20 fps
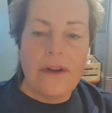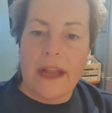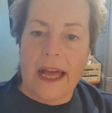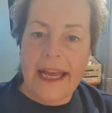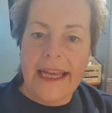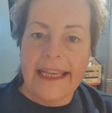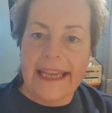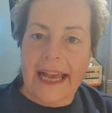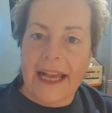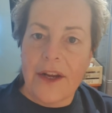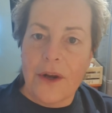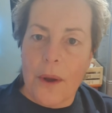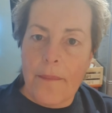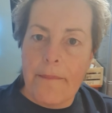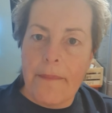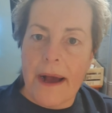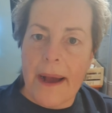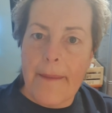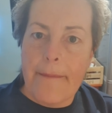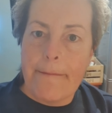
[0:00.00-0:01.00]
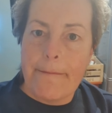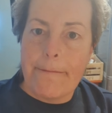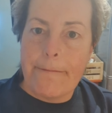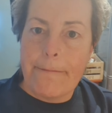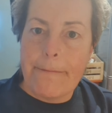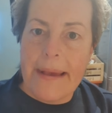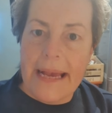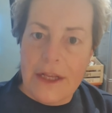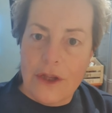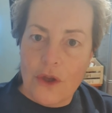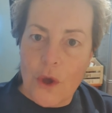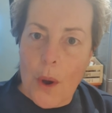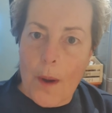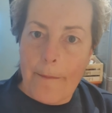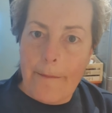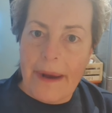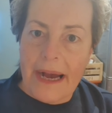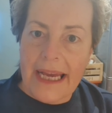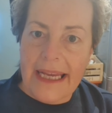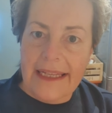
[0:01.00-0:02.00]
like getting on my indoor
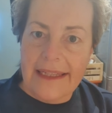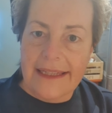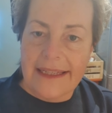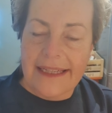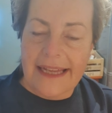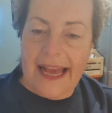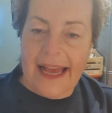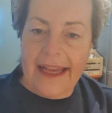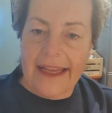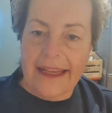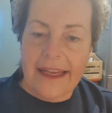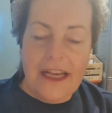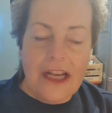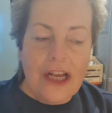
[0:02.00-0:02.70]
bike today.